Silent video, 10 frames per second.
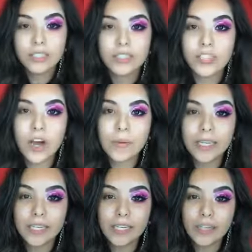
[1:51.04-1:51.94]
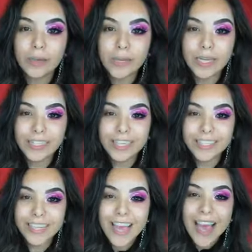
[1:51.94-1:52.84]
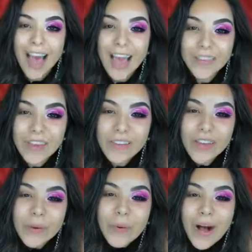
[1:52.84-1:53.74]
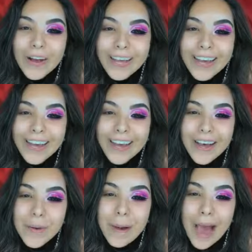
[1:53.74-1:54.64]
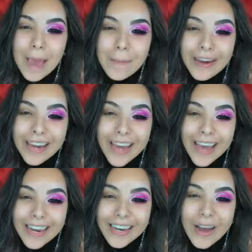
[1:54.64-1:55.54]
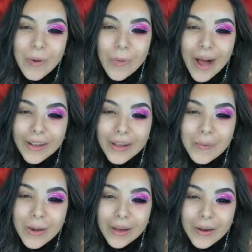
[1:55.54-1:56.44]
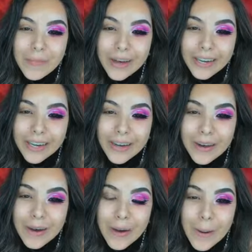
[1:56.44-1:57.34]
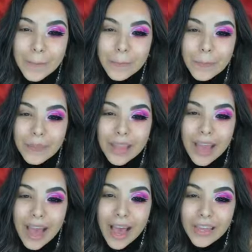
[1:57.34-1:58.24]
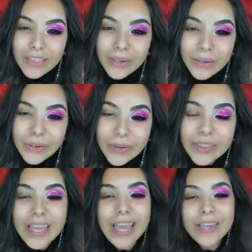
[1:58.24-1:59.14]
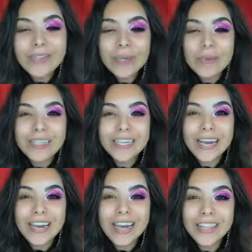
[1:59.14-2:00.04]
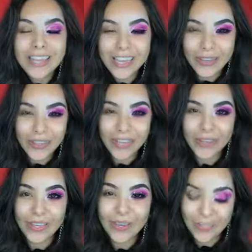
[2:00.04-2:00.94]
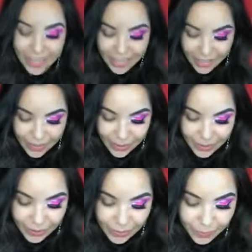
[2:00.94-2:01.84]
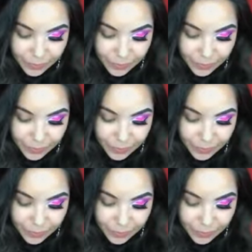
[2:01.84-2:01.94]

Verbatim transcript: So I'm taking a little bit just, hi Fifi, welcome. Hi Marianne, welcome, welcome, welcome. Hi Thu, thank you so much Karina. Thank you, thank you, thank you, thank you.